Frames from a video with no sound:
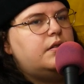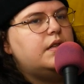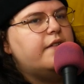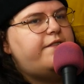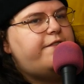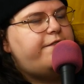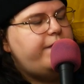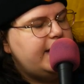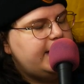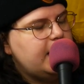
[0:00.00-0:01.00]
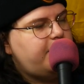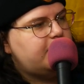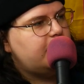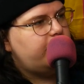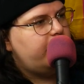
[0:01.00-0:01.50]
the fifth
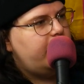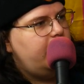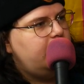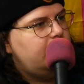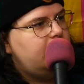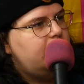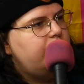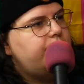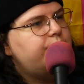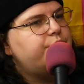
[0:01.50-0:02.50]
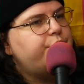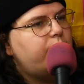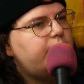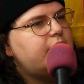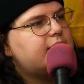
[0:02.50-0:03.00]
episode, right? Yeah.
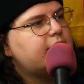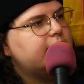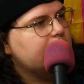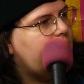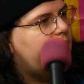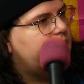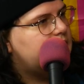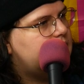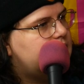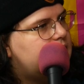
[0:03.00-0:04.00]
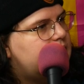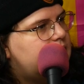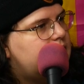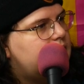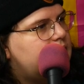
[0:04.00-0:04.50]
Joel does a lot.
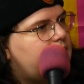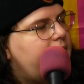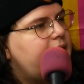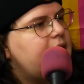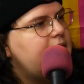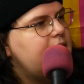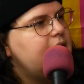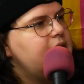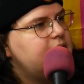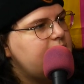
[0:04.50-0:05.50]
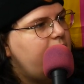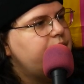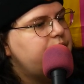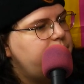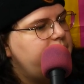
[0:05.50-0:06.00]
Like he is now
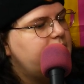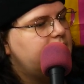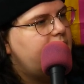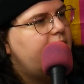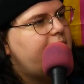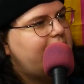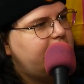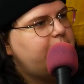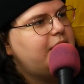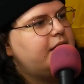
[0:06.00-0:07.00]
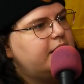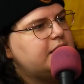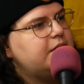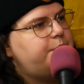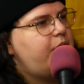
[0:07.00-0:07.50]
doing a lot. I think
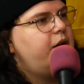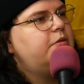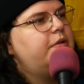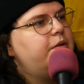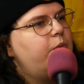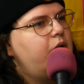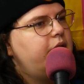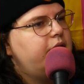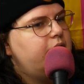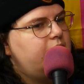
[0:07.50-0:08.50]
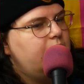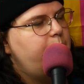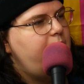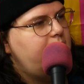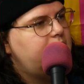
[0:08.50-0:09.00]
because he's probably one of the
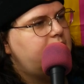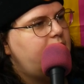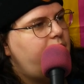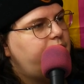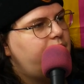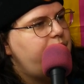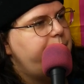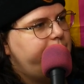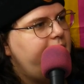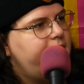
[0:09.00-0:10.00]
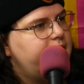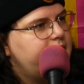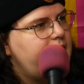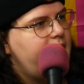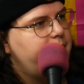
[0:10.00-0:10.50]
main character you play in the
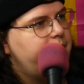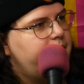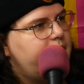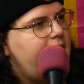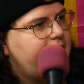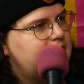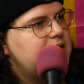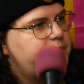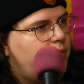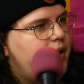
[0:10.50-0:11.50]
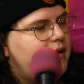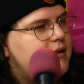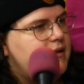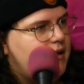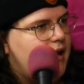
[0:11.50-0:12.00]
game. Yeah. At this point
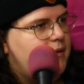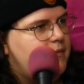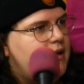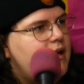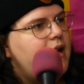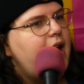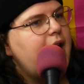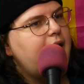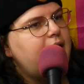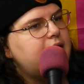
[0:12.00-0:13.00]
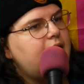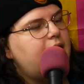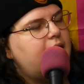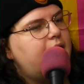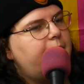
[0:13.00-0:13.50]
in the game. Yeah. And
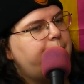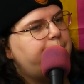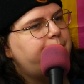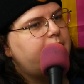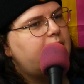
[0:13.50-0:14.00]
um